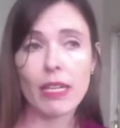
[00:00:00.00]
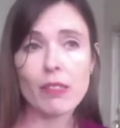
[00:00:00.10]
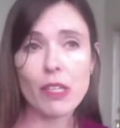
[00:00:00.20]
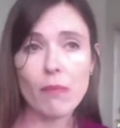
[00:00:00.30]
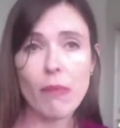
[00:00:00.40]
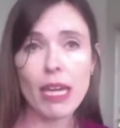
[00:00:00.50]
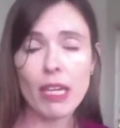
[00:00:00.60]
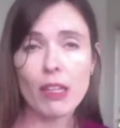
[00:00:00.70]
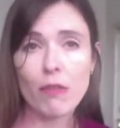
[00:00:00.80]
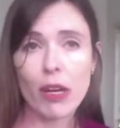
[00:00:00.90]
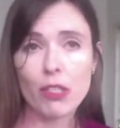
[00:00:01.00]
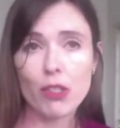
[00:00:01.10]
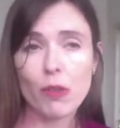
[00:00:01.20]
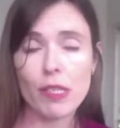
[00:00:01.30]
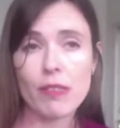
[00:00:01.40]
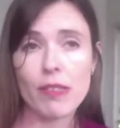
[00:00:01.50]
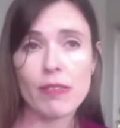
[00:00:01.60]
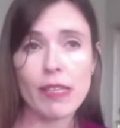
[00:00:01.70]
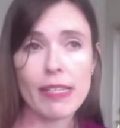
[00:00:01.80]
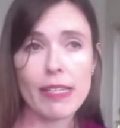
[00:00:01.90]
And so making the right choice
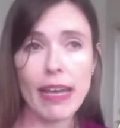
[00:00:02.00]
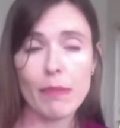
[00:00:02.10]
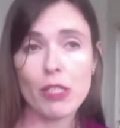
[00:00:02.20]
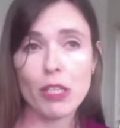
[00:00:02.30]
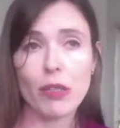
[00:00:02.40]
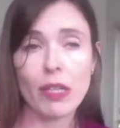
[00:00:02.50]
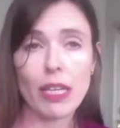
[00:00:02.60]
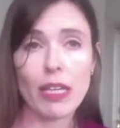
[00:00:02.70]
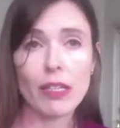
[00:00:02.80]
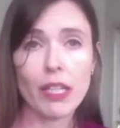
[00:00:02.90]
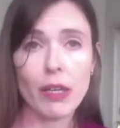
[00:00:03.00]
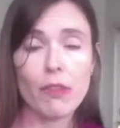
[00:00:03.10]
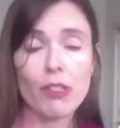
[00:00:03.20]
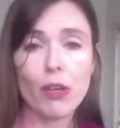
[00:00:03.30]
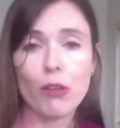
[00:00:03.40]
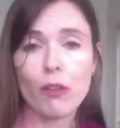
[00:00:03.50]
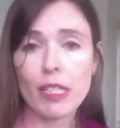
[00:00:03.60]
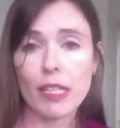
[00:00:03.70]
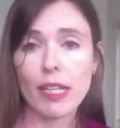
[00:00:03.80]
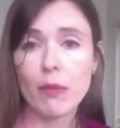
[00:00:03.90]
is absolutely, so
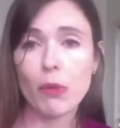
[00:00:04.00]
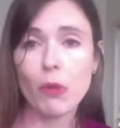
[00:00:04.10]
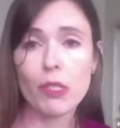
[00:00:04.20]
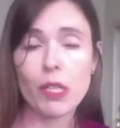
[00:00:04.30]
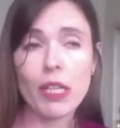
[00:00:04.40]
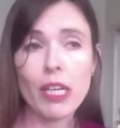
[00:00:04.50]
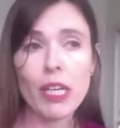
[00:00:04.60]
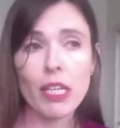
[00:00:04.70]
critically important.